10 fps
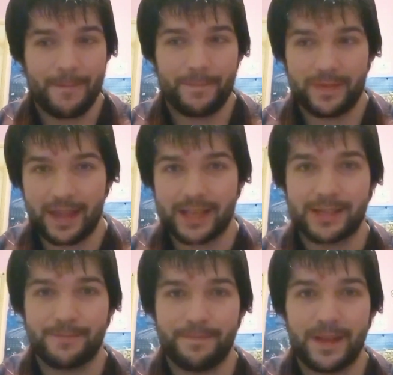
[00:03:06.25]
This
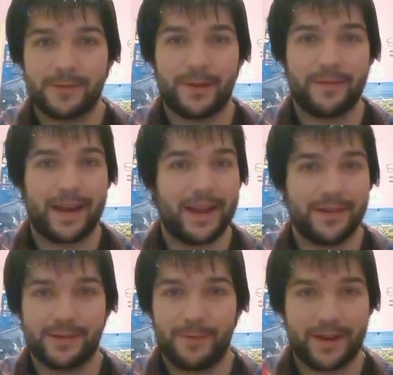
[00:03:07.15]
this one right here is the
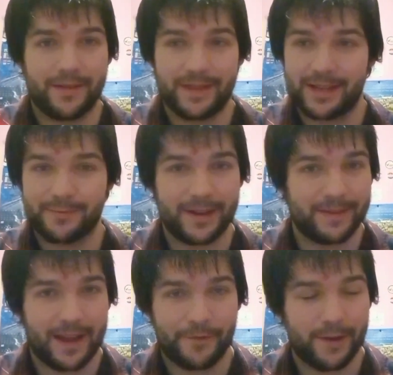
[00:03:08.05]
winner. This one
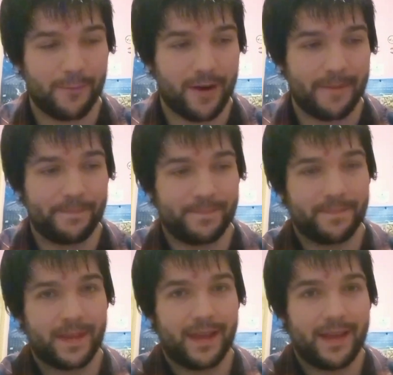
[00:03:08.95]
definitely won.
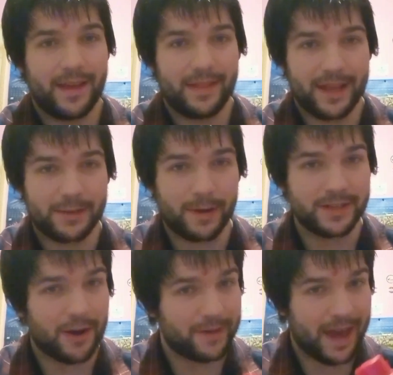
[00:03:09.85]
This one's
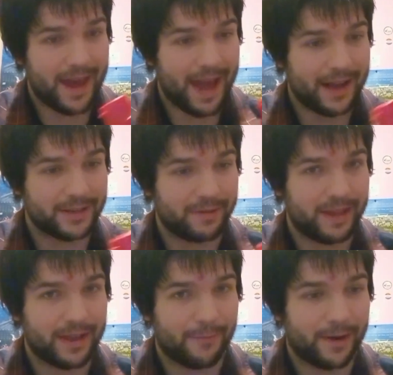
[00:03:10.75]
okay actually.
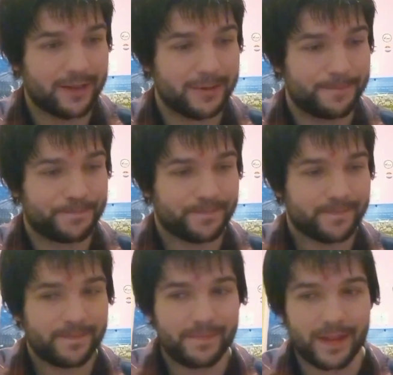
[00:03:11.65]
There was
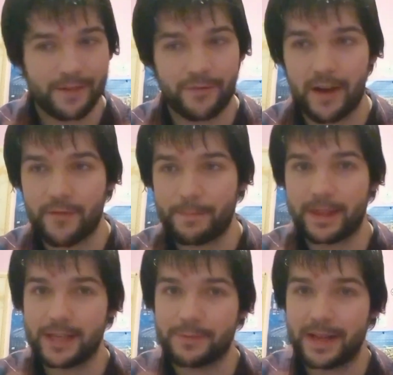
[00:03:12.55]
flavor, but
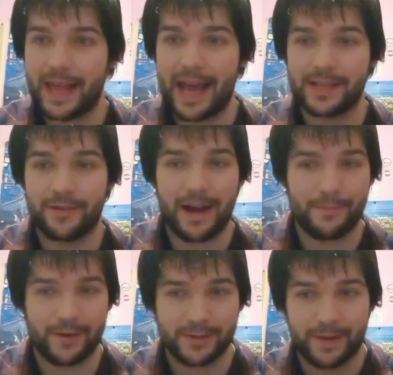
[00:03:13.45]
this one has a lot more
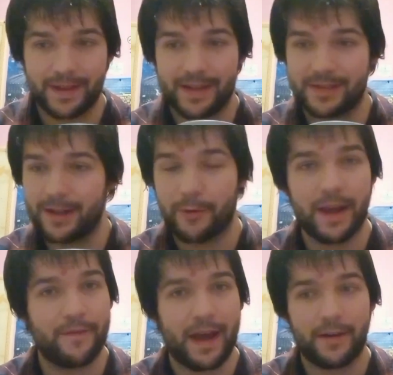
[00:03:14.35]
sweetness. The Great
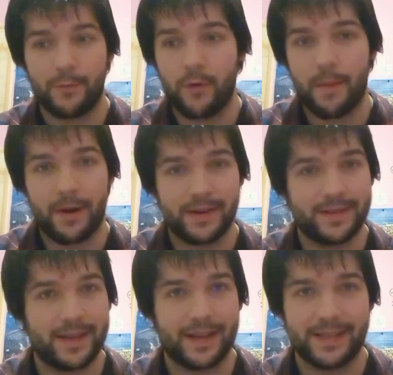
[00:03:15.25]
Value Walmart
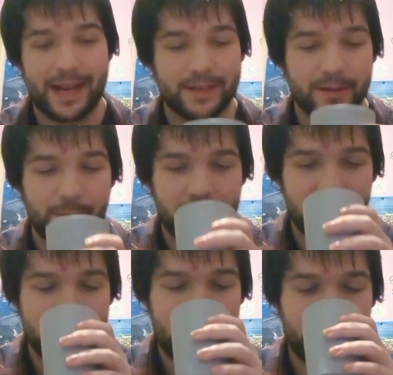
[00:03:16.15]
is actually the winner,
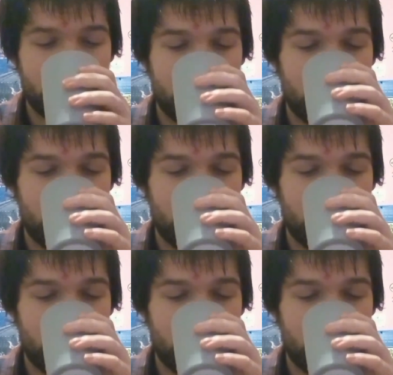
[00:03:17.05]
definitely.